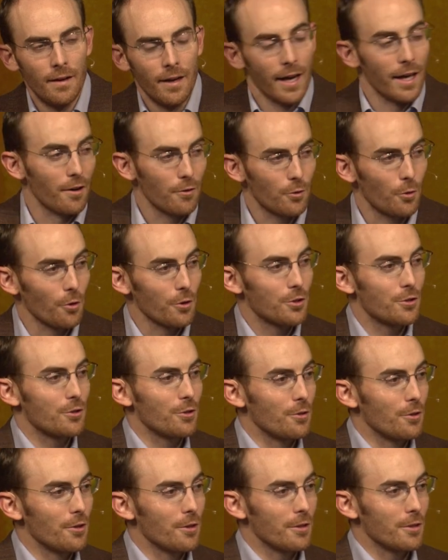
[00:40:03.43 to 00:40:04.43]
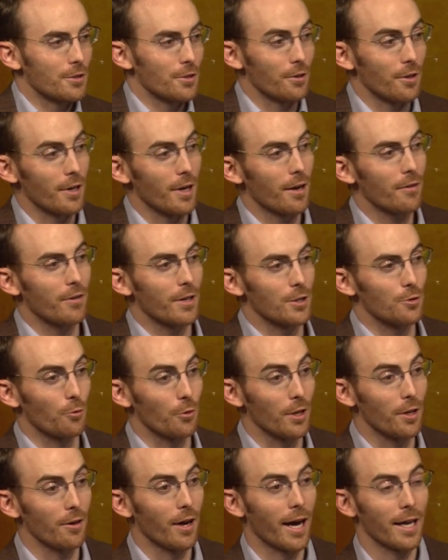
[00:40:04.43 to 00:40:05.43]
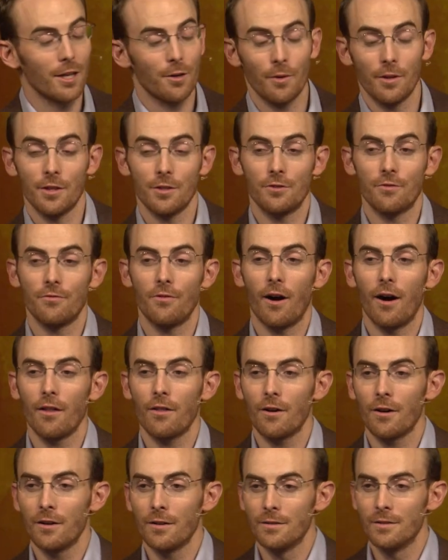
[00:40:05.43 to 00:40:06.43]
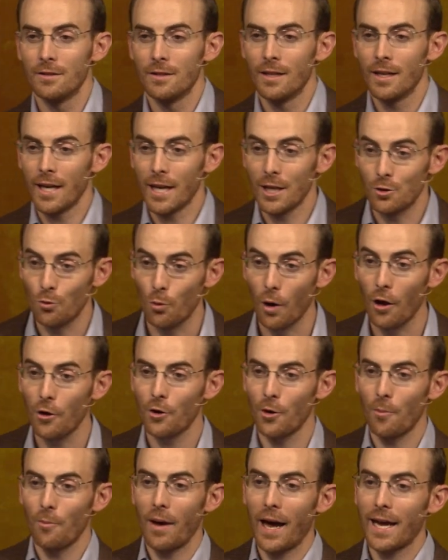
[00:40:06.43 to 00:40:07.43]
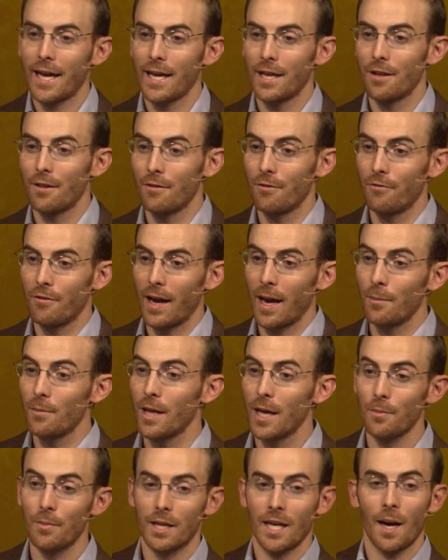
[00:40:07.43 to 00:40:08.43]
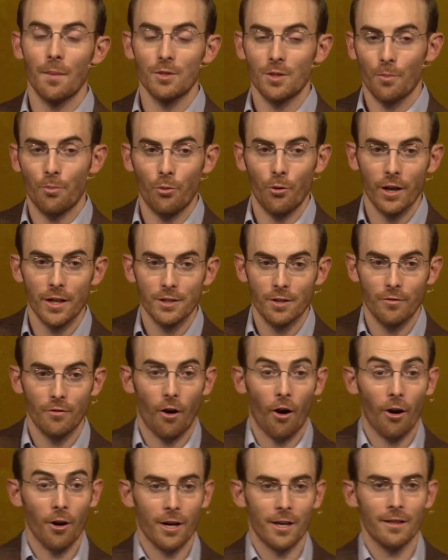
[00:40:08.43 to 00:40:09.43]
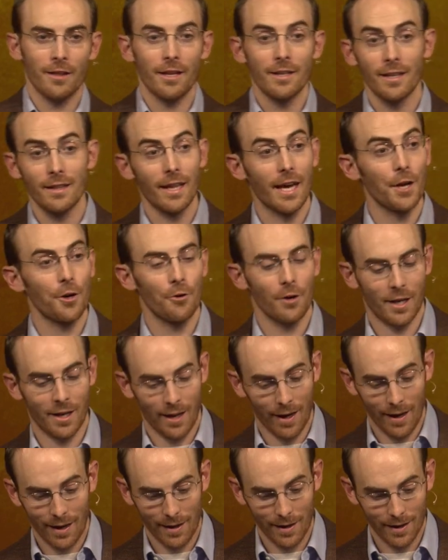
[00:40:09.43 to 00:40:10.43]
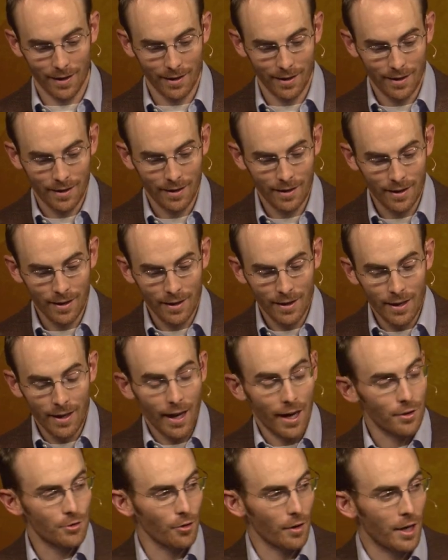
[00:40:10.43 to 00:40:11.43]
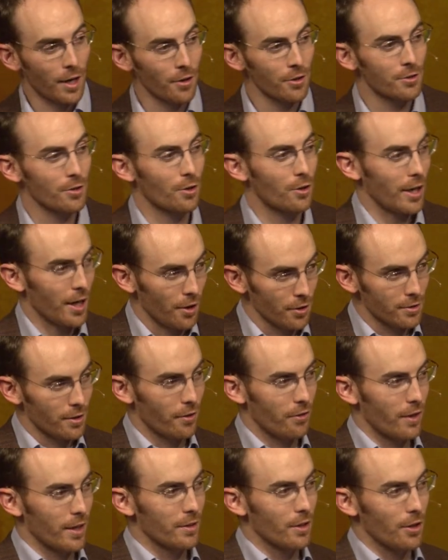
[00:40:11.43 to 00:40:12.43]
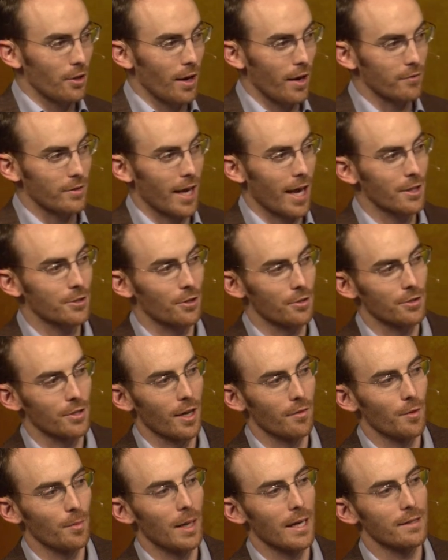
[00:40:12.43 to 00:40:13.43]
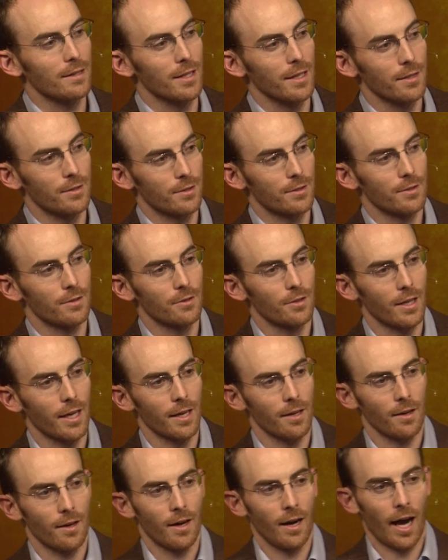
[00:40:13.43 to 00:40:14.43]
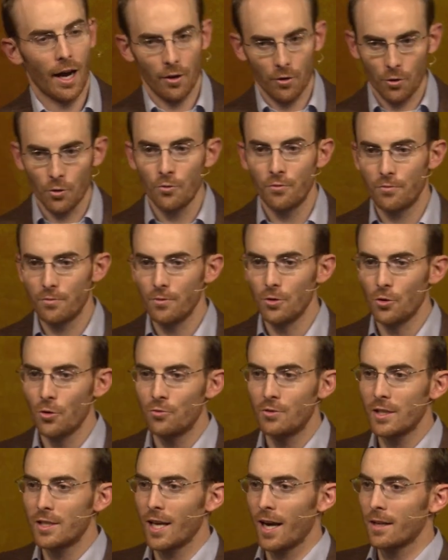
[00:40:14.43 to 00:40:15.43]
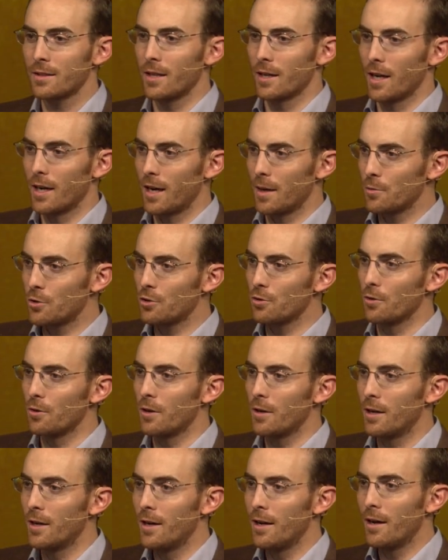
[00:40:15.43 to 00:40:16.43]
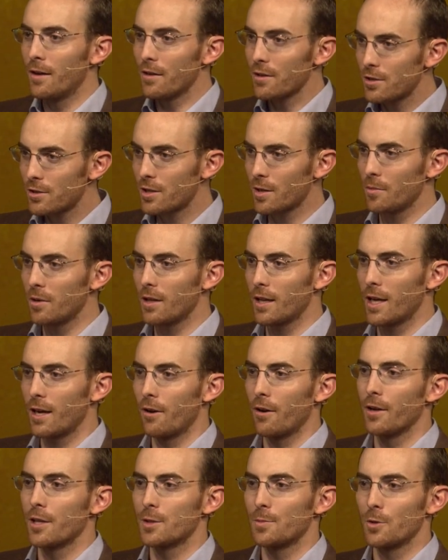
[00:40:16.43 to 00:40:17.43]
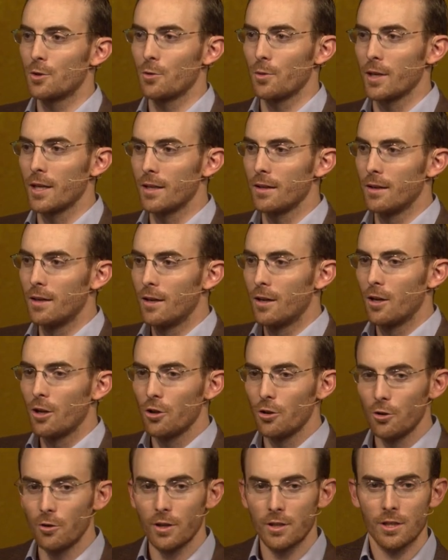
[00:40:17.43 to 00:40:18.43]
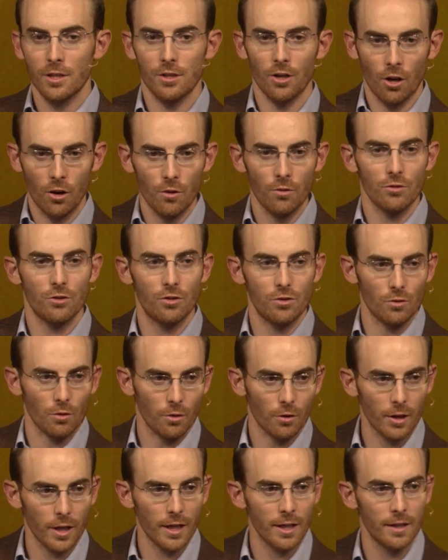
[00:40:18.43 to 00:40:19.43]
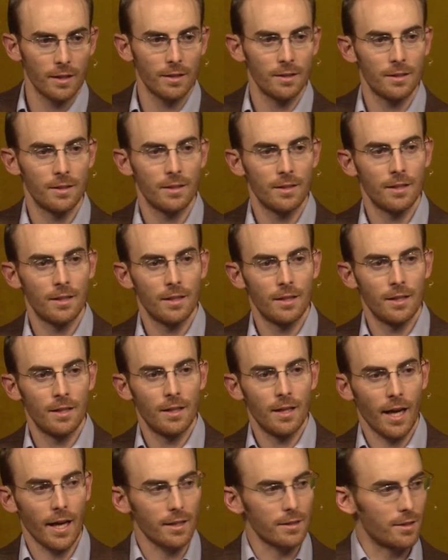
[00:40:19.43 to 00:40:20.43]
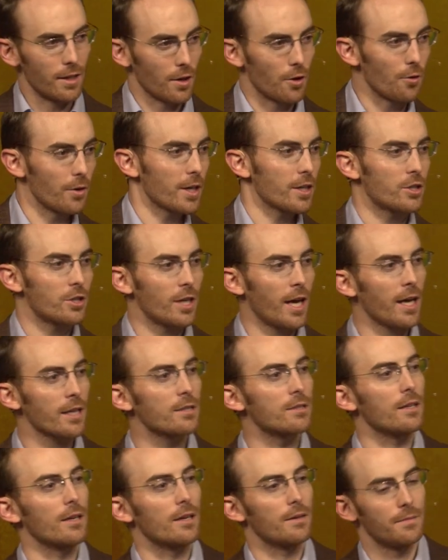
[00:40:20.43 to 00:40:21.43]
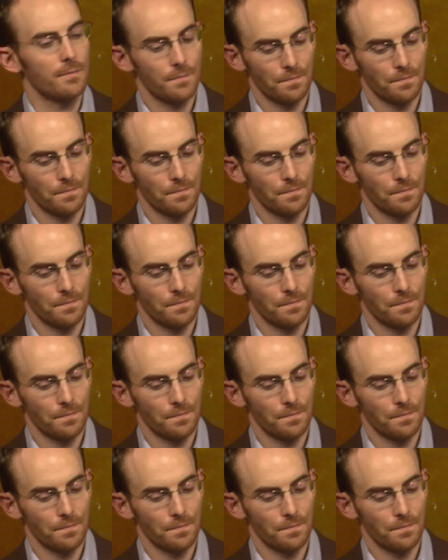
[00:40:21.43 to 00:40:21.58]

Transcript: And of course, sooner, soon enough, he's reunited with his father. He's welcomed back into the family. He becomes a prince of Archenland and later a king. And so here's the, here's the thing that you have to ask yourself about this, okay? I, you've, you've detected it, I'm sure, the similarities between Lewis's own story and Diggory and Shasta.